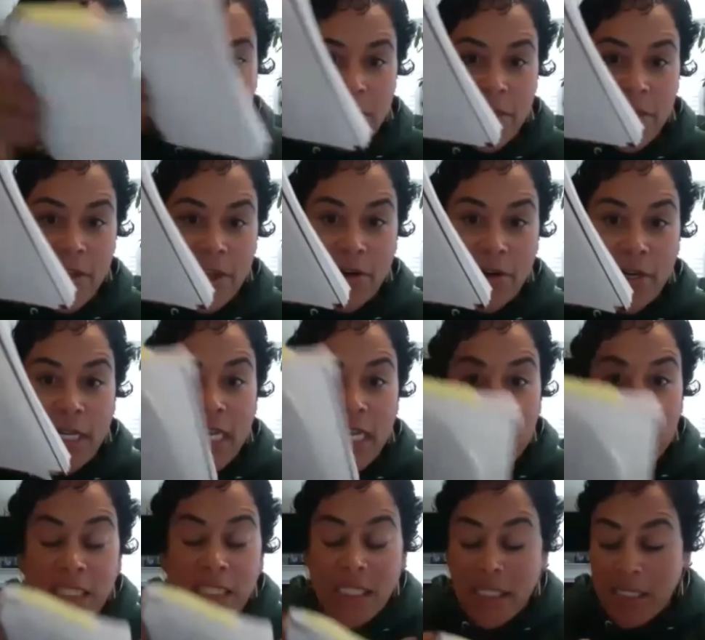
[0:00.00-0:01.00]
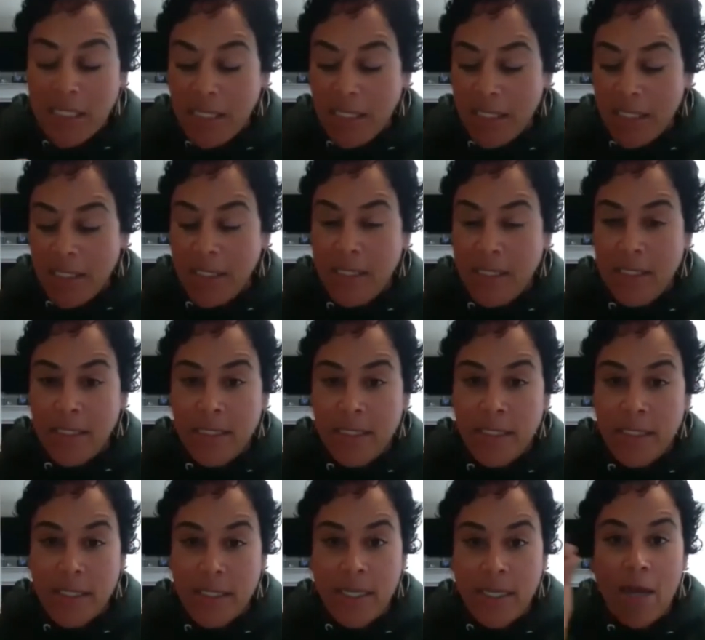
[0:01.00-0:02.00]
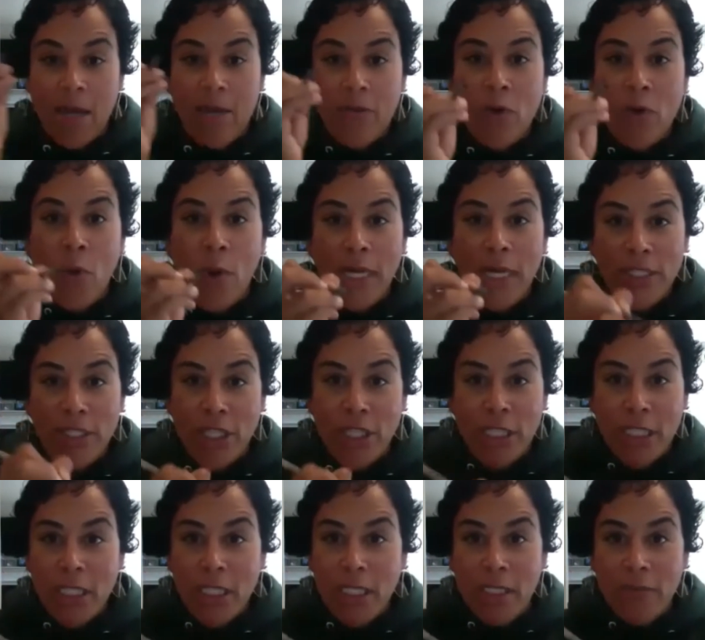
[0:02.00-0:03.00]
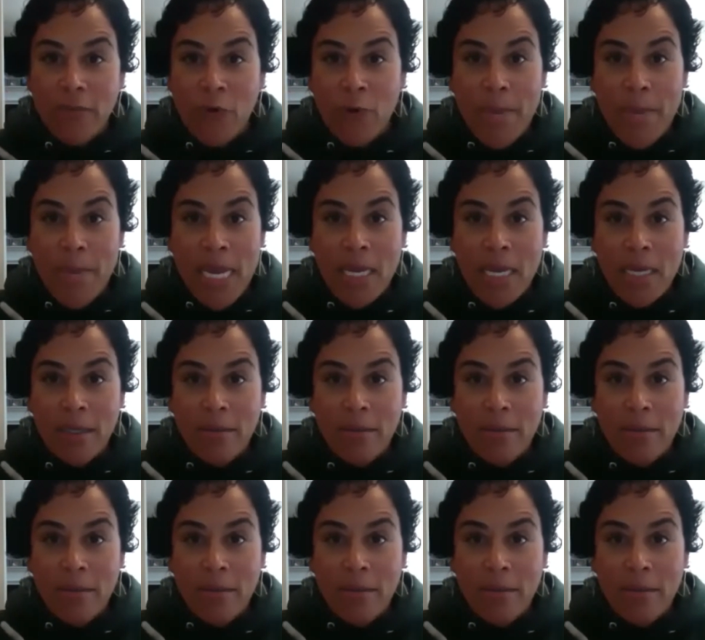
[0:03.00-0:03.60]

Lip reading: their list of questions for me.